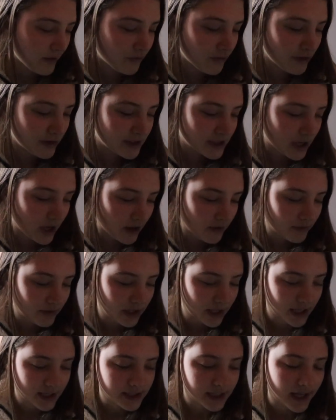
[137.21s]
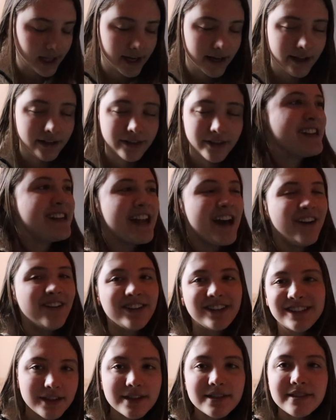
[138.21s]
Everyone got really excited and now
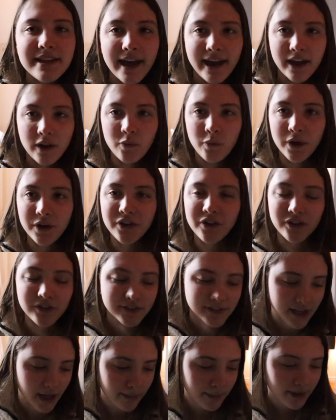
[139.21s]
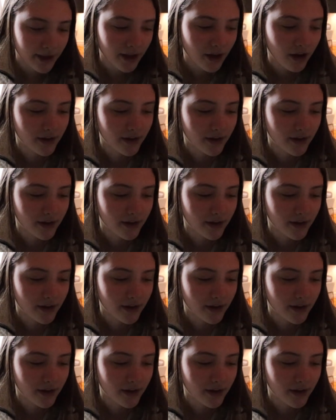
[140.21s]
like the second winter is coming,